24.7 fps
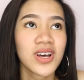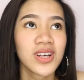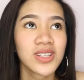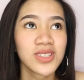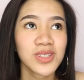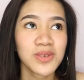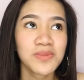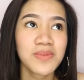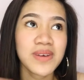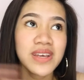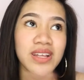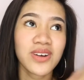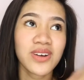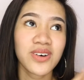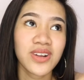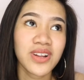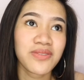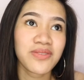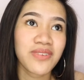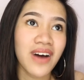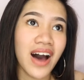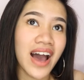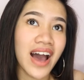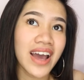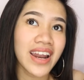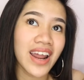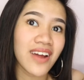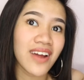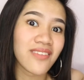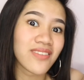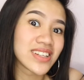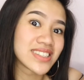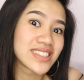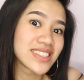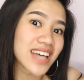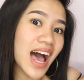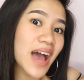to be notified
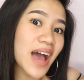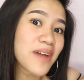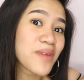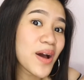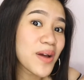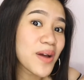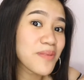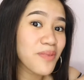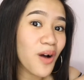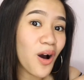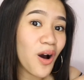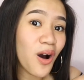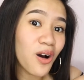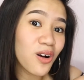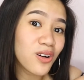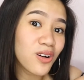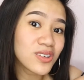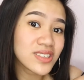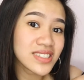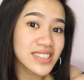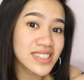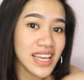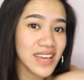every time I post